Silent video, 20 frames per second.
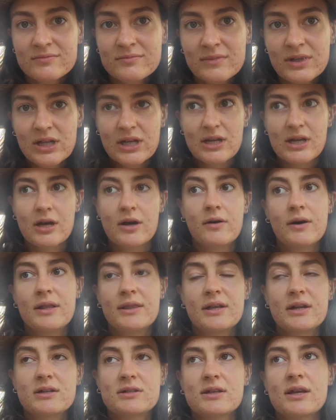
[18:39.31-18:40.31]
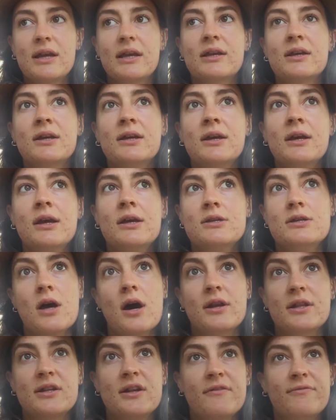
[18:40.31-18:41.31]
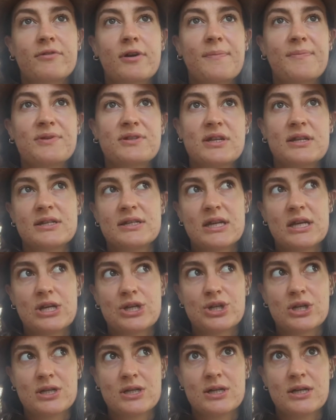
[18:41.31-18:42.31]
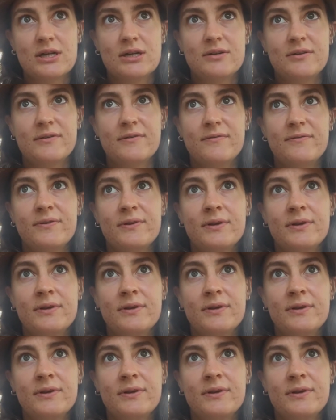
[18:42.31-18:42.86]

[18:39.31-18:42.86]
you know, and there's like not enough representation of